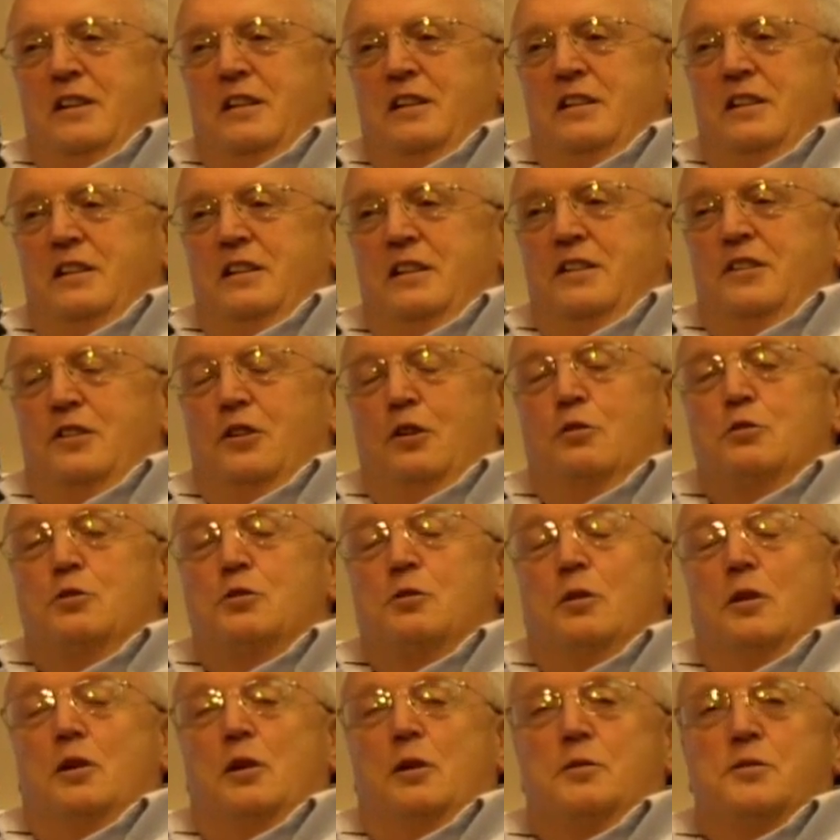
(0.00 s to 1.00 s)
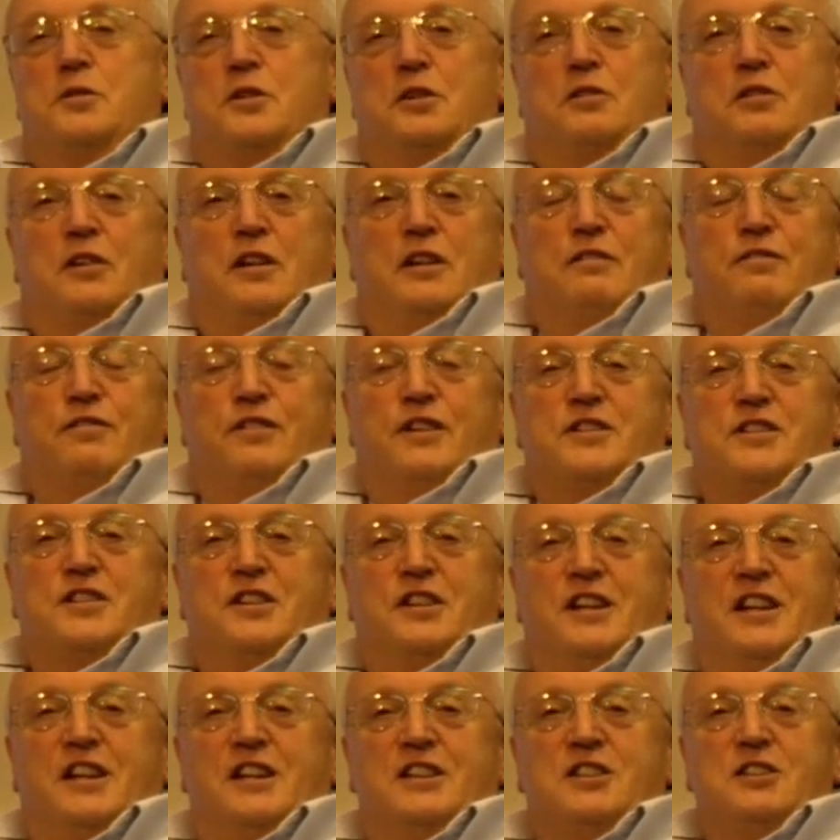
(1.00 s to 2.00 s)
Those are always a great
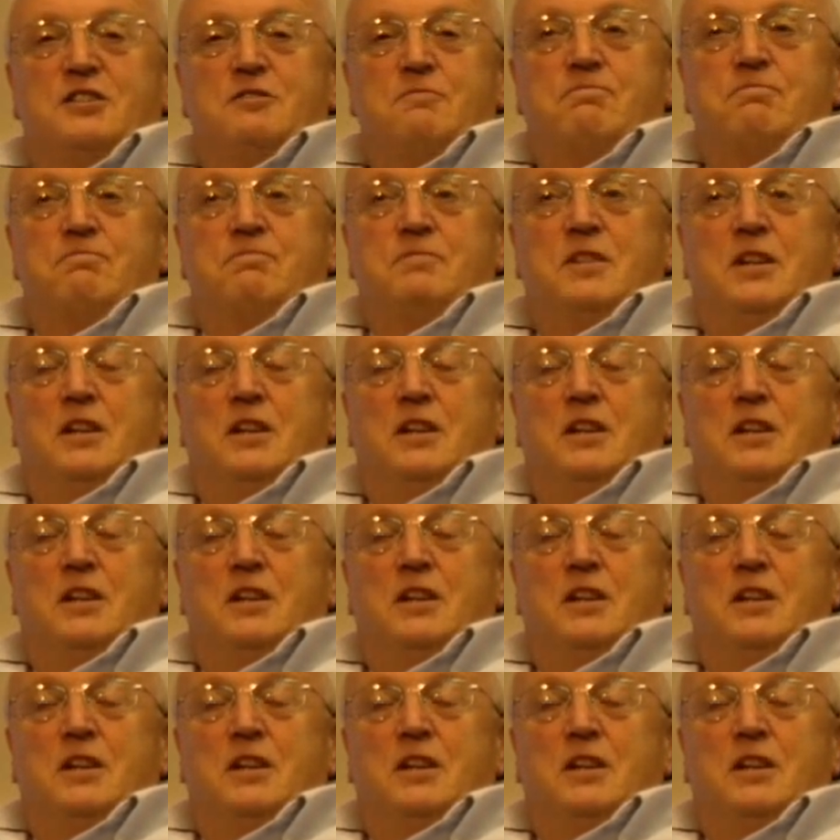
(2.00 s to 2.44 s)
fascination.